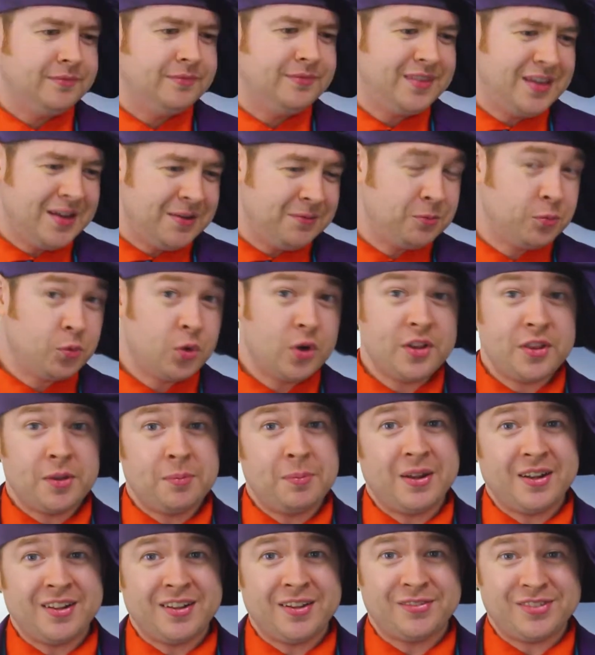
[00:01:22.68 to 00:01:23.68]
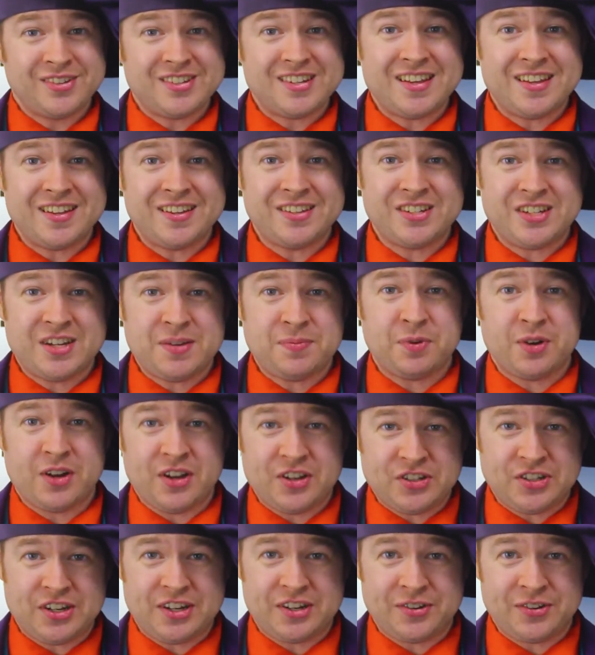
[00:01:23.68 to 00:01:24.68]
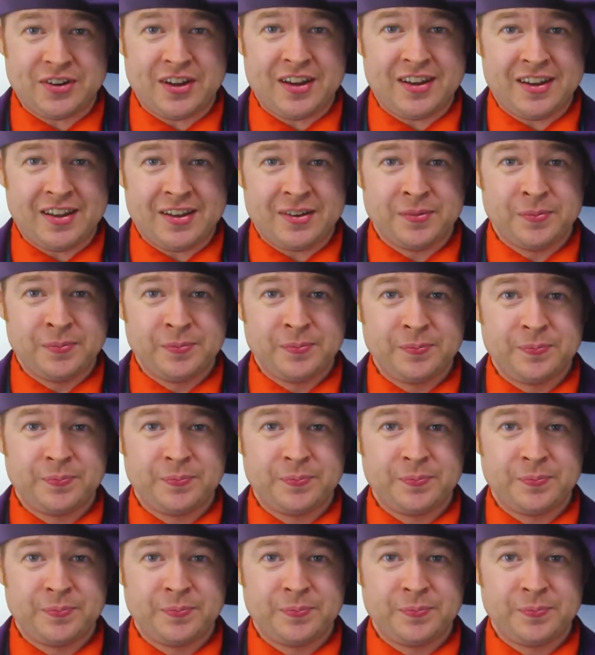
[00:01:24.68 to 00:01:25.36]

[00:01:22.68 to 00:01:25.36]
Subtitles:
Yep, we're in the middle of a TNG project right now.